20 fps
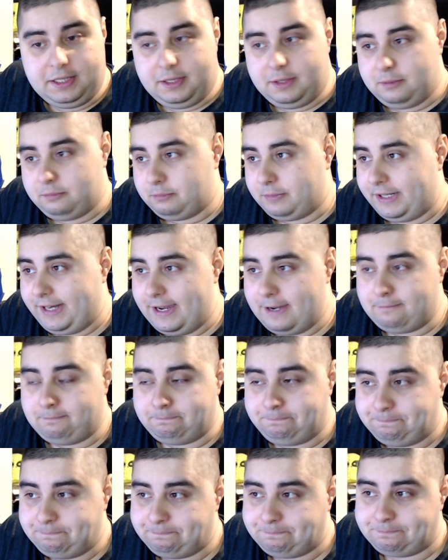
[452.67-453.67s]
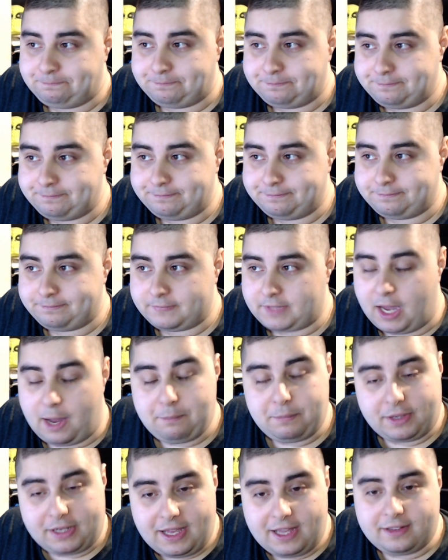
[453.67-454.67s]
But yeah,
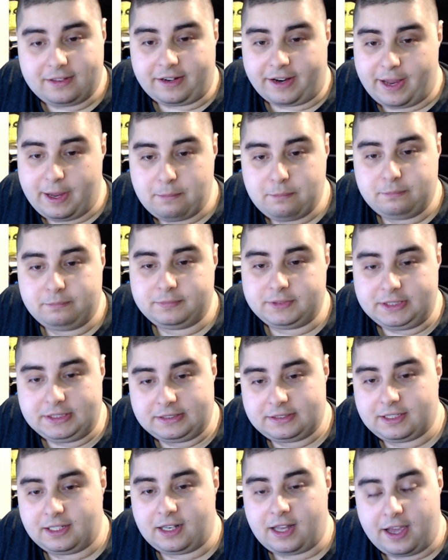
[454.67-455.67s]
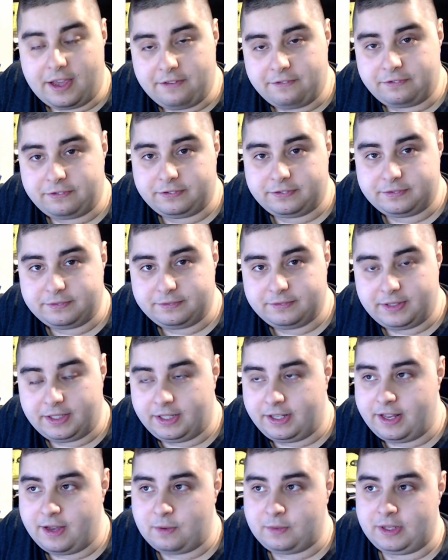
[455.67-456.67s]
I'm glad Ram is alive,
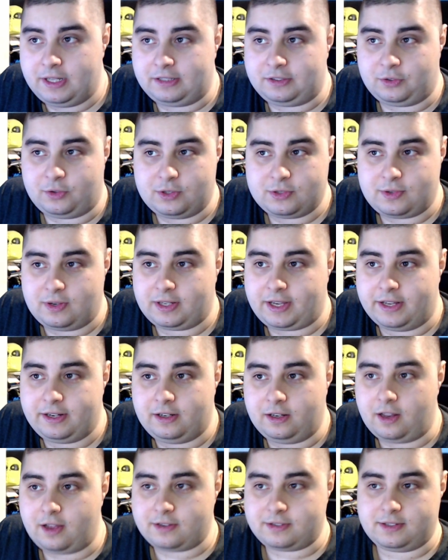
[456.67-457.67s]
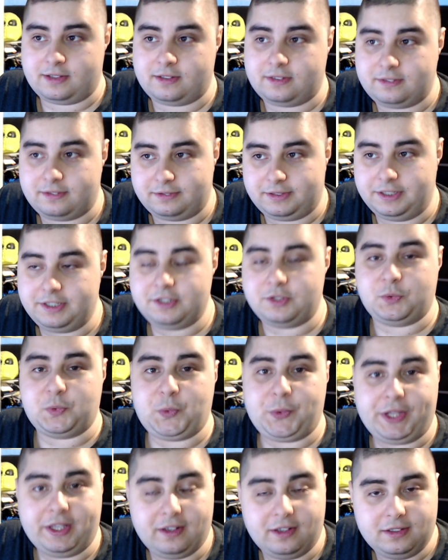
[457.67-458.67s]
and now that Roswell kind of lost his
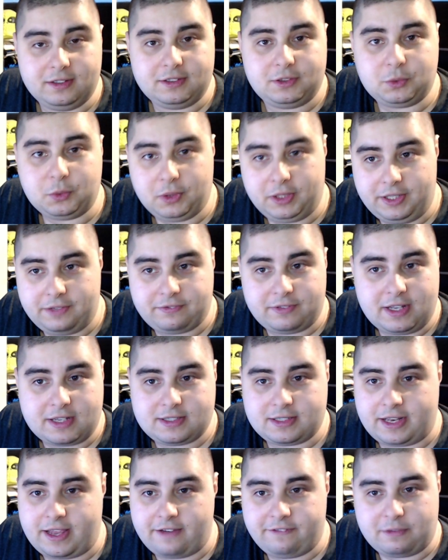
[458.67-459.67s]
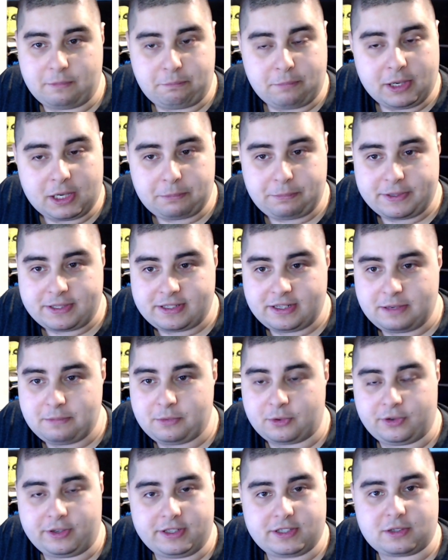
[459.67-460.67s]
will to live, doesn't have a purpose
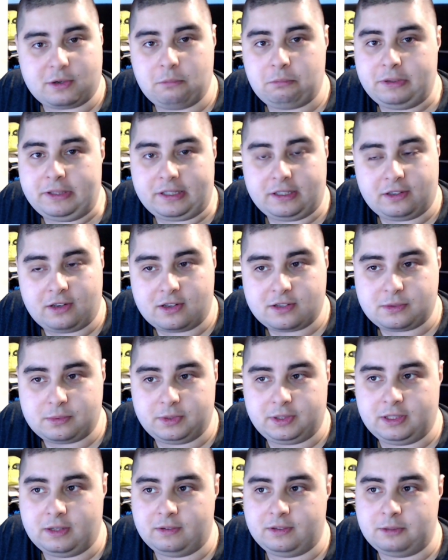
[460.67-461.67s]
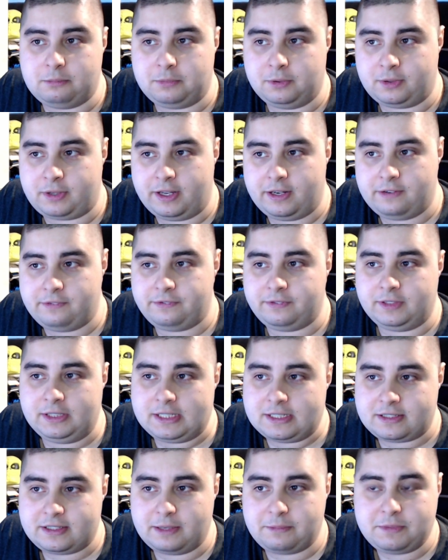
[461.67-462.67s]
anymore, he's completely lost without the book, kind of in
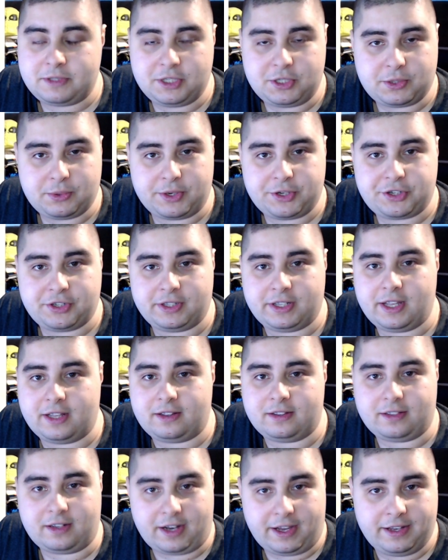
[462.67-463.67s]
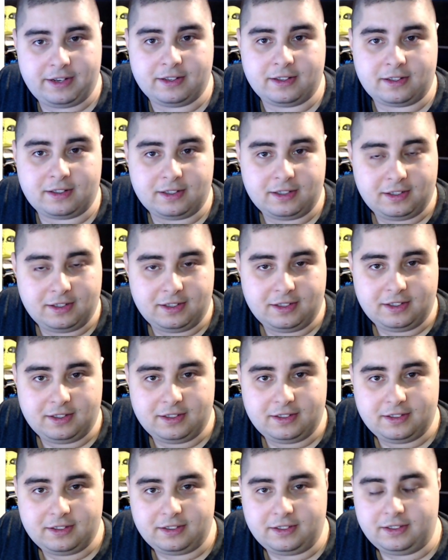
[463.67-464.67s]
the same situation that Reiner
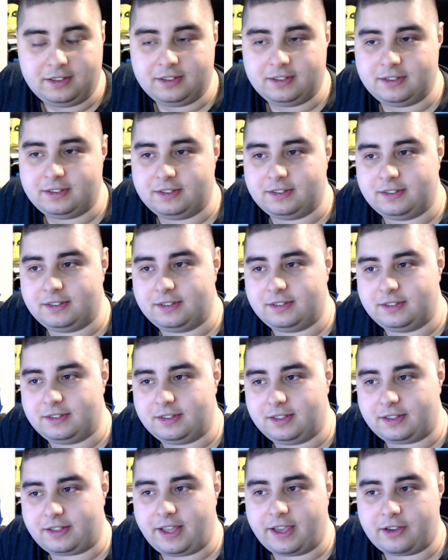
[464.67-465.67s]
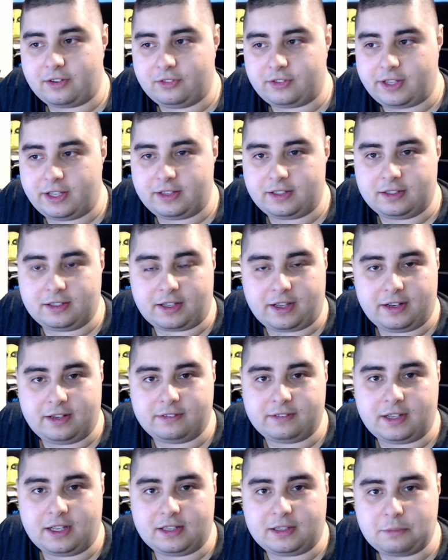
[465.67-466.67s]
in Attack on Titan kind
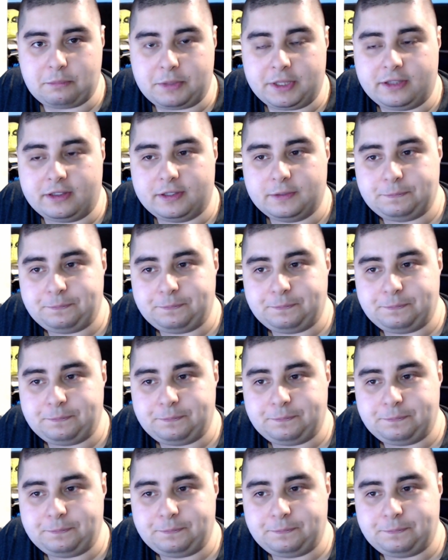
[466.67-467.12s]
of got a bit.